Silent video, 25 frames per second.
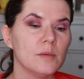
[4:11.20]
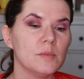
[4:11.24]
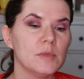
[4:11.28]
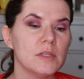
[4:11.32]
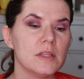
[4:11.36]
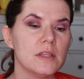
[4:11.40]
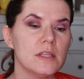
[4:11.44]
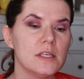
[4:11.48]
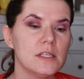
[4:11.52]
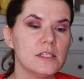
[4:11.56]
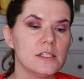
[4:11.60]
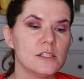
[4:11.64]

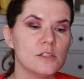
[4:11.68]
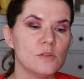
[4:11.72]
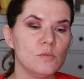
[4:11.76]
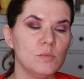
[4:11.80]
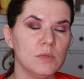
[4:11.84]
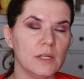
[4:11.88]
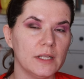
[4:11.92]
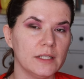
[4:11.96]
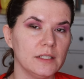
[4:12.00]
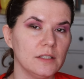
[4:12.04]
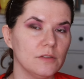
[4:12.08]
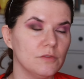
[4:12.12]
Then this is
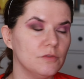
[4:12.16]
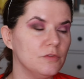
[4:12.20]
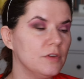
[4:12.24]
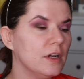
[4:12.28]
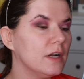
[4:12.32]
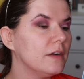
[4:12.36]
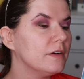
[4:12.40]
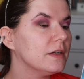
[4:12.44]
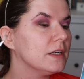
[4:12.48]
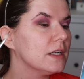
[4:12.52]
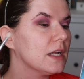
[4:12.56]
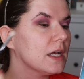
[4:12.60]
blending
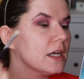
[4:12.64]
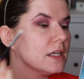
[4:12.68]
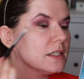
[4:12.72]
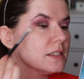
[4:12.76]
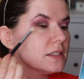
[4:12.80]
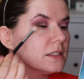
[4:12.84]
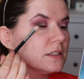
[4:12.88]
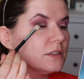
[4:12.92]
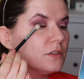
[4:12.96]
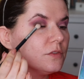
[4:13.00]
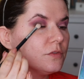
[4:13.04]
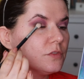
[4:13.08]
very
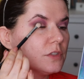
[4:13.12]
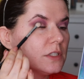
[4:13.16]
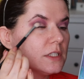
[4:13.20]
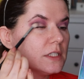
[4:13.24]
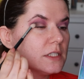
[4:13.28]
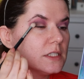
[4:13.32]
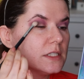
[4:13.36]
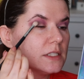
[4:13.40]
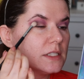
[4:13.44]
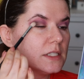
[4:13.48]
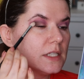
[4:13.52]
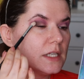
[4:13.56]
nice, and if you
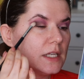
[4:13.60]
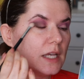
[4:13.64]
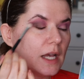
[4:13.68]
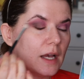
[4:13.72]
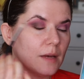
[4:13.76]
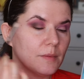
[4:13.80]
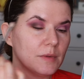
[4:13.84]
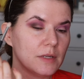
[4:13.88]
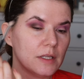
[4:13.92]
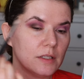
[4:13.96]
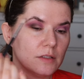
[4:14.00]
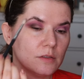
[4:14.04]
can see,
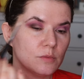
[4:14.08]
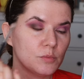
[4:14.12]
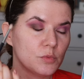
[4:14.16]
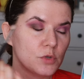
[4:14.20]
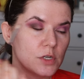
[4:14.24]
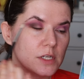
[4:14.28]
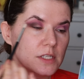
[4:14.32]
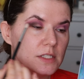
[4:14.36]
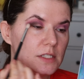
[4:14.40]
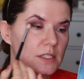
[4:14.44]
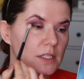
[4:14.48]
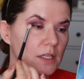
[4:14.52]
I'm not
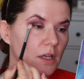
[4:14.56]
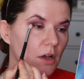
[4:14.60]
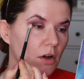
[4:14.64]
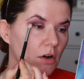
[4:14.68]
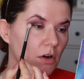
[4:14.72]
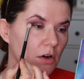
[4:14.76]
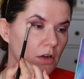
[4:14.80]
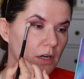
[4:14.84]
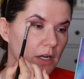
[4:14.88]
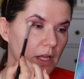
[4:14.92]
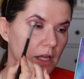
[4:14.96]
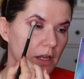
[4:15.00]
pressing
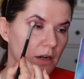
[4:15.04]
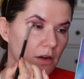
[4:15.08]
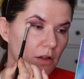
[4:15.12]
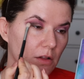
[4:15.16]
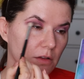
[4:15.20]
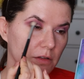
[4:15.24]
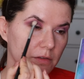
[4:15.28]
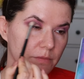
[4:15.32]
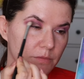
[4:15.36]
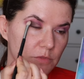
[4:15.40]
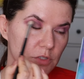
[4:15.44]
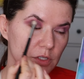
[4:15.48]
hard at
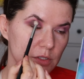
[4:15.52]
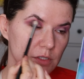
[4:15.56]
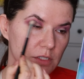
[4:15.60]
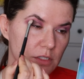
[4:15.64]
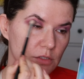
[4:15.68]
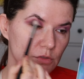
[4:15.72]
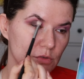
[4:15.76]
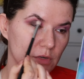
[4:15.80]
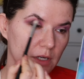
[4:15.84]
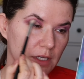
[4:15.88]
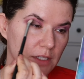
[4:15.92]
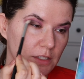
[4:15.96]
all. I'm
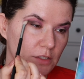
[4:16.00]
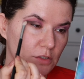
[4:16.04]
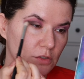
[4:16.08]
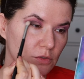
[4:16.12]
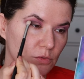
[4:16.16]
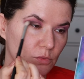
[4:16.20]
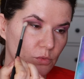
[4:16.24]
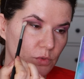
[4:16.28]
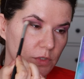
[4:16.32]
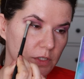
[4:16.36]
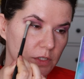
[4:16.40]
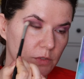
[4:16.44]
just trying
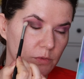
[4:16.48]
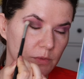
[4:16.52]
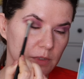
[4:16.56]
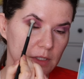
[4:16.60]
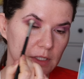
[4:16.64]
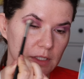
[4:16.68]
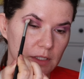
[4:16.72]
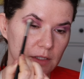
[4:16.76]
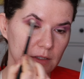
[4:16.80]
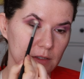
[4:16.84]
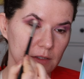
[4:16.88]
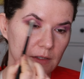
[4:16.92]
to work
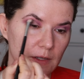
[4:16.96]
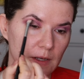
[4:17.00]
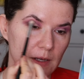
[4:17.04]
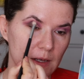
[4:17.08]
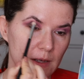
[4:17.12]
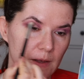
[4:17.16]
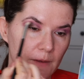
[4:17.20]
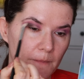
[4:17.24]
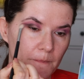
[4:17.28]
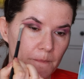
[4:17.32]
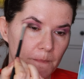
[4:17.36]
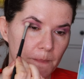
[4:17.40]
with it
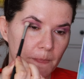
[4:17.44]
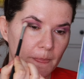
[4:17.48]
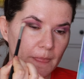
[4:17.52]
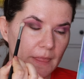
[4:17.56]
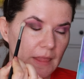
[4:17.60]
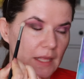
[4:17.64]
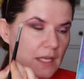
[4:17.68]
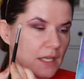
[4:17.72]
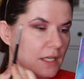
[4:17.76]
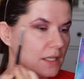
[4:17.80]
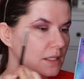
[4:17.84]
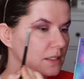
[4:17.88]

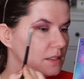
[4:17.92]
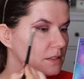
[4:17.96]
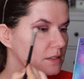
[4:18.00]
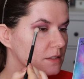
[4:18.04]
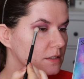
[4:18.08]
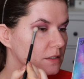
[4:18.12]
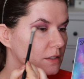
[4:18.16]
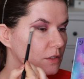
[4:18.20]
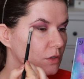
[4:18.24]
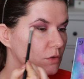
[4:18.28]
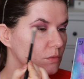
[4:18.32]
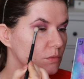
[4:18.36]
in
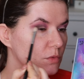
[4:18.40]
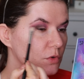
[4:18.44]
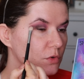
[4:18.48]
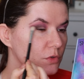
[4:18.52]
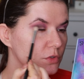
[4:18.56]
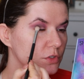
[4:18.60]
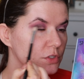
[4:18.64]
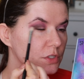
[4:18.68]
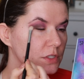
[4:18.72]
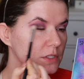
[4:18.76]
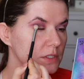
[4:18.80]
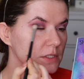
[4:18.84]
slow
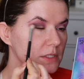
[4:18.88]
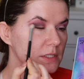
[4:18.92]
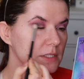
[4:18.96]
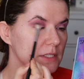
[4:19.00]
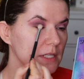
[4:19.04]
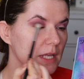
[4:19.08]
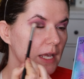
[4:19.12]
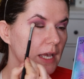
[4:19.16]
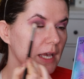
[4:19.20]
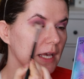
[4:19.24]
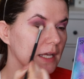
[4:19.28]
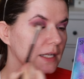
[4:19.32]

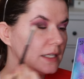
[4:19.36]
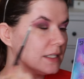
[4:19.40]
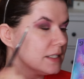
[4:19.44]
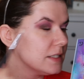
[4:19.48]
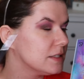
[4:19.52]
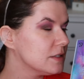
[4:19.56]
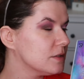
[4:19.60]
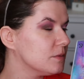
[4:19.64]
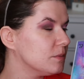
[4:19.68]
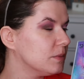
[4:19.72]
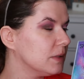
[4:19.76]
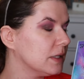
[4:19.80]
motions, and
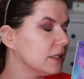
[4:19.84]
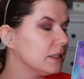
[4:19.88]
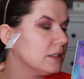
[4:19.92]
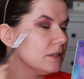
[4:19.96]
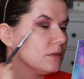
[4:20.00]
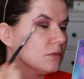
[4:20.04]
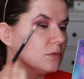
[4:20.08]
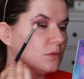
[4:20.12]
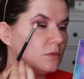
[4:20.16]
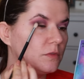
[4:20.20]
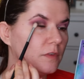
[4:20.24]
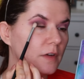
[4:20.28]
it's
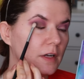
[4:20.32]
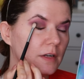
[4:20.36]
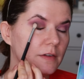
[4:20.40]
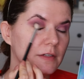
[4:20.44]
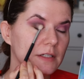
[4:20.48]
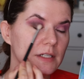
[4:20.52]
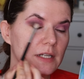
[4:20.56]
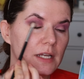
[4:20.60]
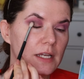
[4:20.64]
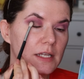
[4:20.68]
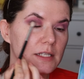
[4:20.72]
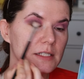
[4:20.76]
blending
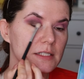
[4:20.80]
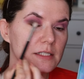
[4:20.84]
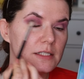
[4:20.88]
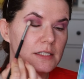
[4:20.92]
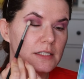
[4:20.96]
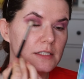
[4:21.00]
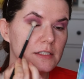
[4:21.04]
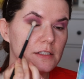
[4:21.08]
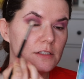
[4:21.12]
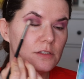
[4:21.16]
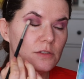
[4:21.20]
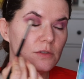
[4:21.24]
very
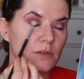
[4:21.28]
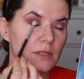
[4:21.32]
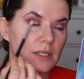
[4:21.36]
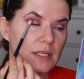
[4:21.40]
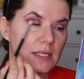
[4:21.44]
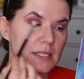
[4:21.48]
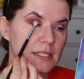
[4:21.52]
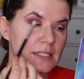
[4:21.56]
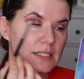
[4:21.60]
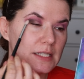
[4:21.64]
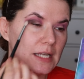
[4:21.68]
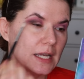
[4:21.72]
nice. It's
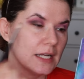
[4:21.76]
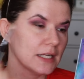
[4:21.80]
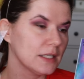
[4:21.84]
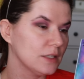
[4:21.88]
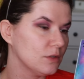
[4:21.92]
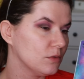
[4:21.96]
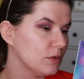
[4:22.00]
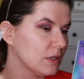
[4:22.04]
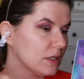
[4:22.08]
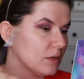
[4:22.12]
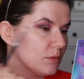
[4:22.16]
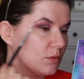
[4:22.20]
doing
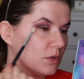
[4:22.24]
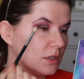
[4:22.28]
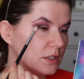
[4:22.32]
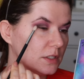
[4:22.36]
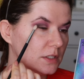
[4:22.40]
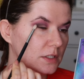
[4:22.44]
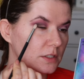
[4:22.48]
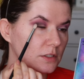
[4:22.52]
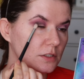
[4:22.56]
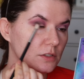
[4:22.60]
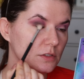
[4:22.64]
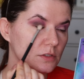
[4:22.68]
exactly what I
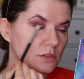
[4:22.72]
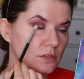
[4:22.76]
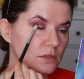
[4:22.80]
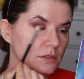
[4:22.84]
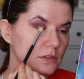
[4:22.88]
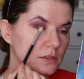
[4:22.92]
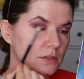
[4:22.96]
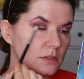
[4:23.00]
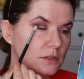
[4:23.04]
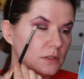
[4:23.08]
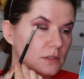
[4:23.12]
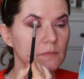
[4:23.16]
wanted it to
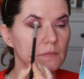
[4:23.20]
do.